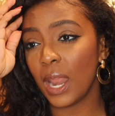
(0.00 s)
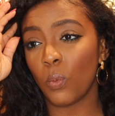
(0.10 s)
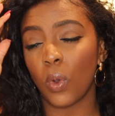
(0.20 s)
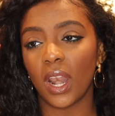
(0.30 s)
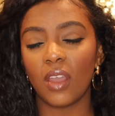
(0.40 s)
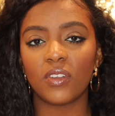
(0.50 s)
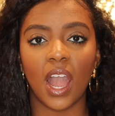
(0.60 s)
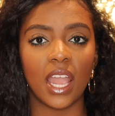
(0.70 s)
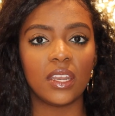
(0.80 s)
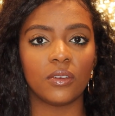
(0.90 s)
And what I've
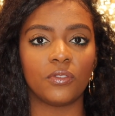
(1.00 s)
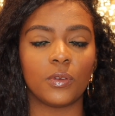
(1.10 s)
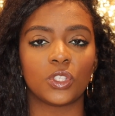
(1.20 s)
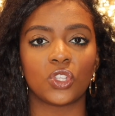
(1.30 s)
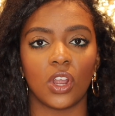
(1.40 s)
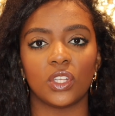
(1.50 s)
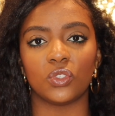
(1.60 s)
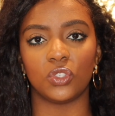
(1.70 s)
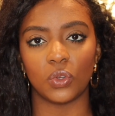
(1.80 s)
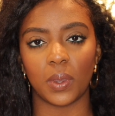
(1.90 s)
kind of
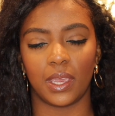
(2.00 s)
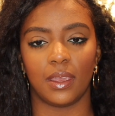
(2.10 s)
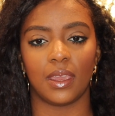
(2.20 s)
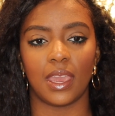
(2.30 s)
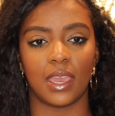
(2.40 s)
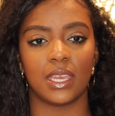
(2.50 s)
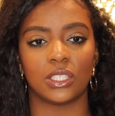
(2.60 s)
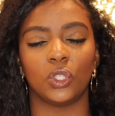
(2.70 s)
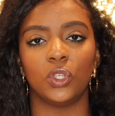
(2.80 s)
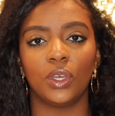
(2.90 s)
started doing
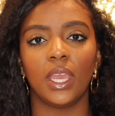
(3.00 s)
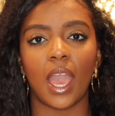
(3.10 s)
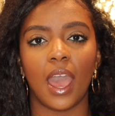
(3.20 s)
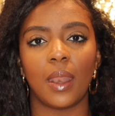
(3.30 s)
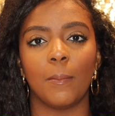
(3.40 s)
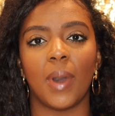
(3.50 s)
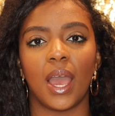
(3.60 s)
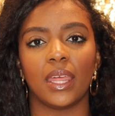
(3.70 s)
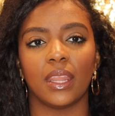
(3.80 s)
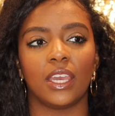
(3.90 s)
is looking at
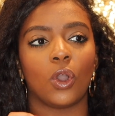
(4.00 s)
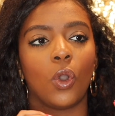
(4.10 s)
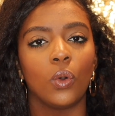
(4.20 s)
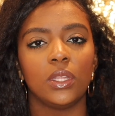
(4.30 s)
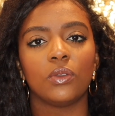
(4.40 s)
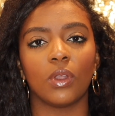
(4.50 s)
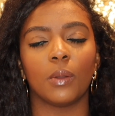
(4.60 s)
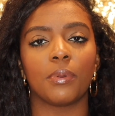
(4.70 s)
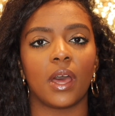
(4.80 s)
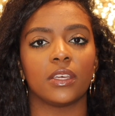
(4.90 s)
my like holy
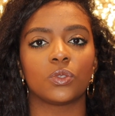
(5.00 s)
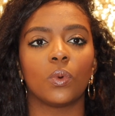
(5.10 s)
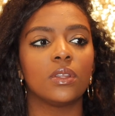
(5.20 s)
grail products.